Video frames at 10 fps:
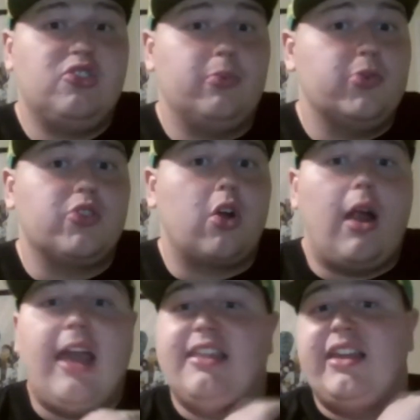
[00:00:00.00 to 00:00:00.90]
is a
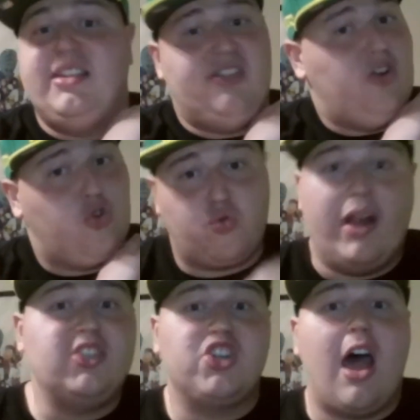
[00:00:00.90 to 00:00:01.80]
superstar. I think he's done a
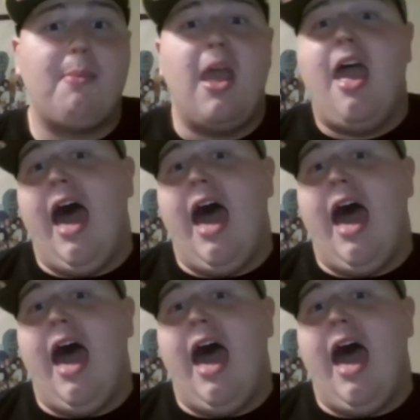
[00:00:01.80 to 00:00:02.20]
great job.